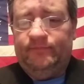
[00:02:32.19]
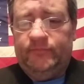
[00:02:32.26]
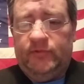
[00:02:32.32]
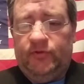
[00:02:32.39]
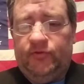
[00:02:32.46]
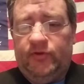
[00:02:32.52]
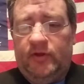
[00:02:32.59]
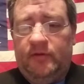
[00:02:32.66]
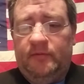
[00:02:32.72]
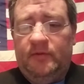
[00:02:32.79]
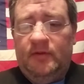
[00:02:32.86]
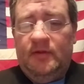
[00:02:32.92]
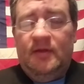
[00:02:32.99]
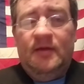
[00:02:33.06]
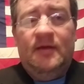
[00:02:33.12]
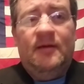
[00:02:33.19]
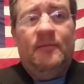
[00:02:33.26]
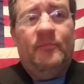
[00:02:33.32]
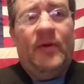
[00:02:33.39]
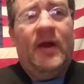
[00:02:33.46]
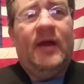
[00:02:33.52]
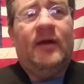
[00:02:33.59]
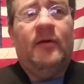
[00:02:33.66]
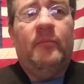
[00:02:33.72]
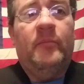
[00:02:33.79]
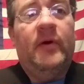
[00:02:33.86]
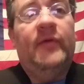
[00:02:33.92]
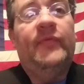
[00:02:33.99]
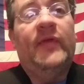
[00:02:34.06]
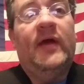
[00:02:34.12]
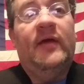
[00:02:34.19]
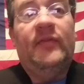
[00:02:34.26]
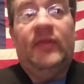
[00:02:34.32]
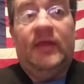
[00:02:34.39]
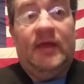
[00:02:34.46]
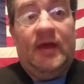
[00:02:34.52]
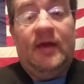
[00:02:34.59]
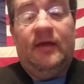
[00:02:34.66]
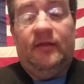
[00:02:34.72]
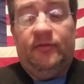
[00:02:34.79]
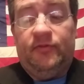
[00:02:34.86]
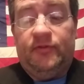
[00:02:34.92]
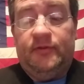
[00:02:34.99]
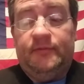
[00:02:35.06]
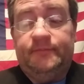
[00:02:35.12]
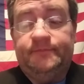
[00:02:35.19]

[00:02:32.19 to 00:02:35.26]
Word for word: just no. Back on Monday the eighth.